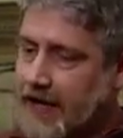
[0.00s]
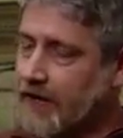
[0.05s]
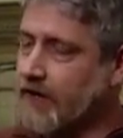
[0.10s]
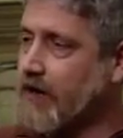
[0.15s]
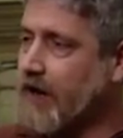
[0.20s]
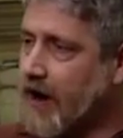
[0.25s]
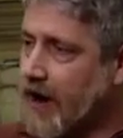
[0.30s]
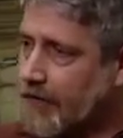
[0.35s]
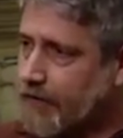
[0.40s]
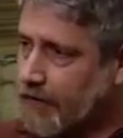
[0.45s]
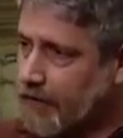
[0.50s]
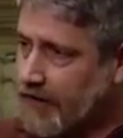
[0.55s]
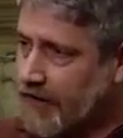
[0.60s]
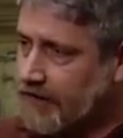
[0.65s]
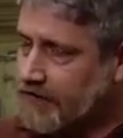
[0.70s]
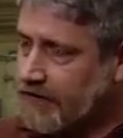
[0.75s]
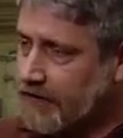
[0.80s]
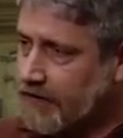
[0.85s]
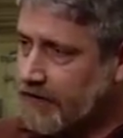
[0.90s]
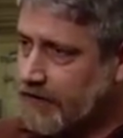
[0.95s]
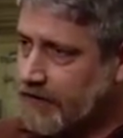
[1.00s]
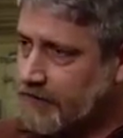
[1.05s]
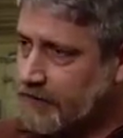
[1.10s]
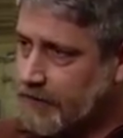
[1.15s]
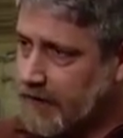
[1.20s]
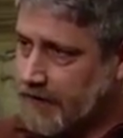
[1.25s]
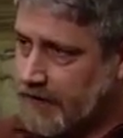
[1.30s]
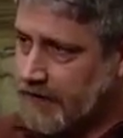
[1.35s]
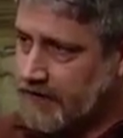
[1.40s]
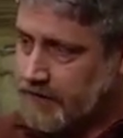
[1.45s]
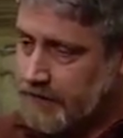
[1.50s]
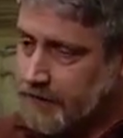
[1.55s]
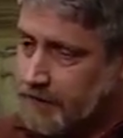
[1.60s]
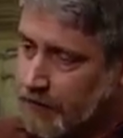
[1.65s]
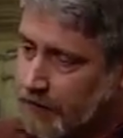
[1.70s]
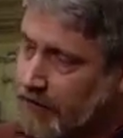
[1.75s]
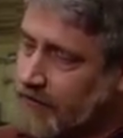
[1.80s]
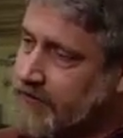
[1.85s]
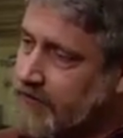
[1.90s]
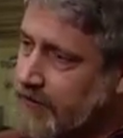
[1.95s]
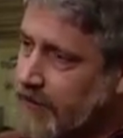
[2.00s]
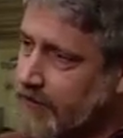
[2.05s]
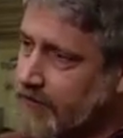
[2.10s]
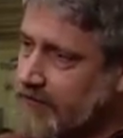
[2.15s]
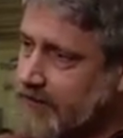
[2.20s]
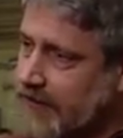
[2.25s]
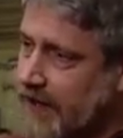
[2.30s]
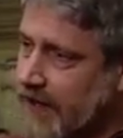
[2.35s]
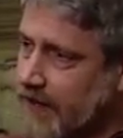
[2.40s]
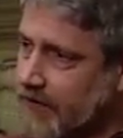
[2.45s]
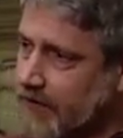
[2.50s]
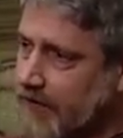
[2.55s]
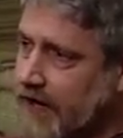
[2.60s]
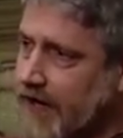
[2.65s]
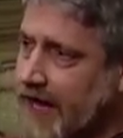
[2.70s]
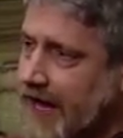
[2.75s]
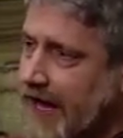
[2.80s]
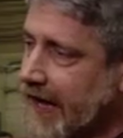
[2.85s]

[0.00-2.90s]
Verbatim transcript: and our operational experience, merging those together